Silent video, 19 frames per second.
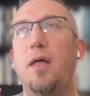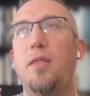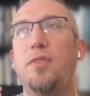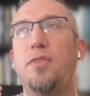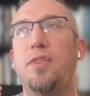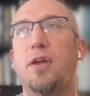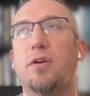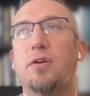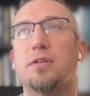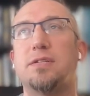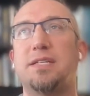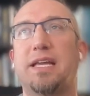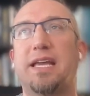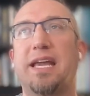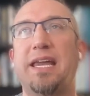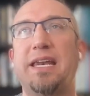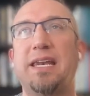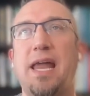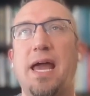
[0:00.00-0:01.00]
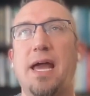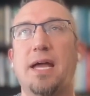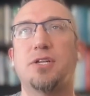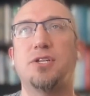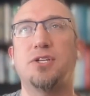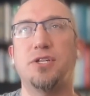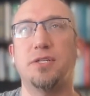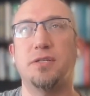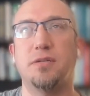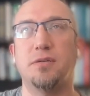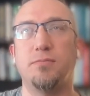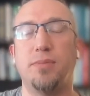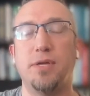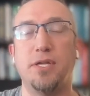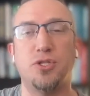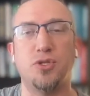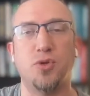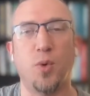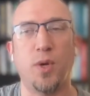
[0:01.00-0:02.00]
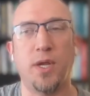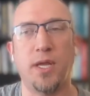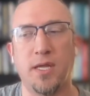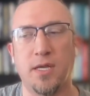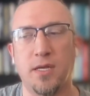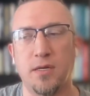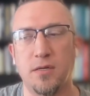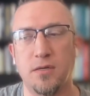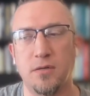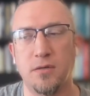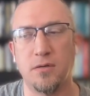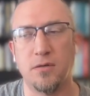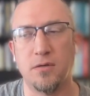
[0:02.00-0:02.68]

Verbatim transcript: there is a connection between